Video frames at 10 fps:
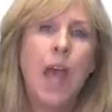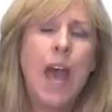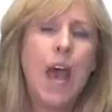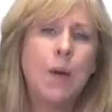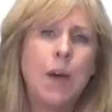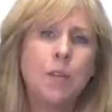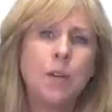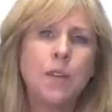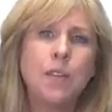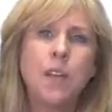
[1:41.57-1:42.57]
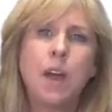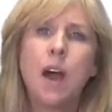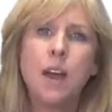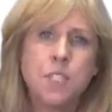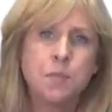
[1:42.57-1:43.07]
However, the
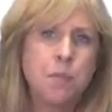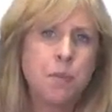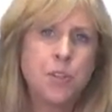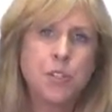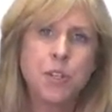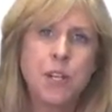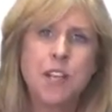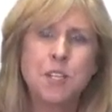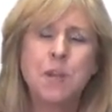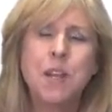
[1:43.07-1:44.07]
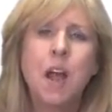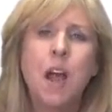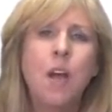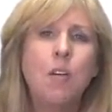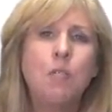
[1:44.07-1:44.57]
concept of personhood has been
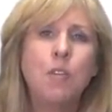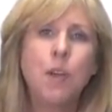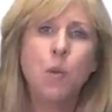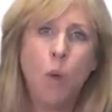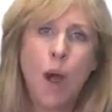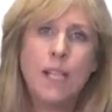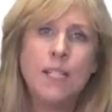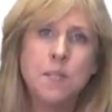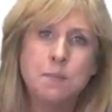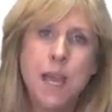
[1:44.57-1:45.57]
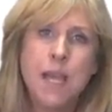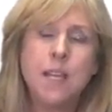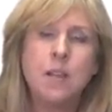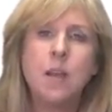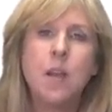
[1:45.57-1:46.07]
very widely
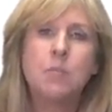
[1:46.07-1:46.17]
debated,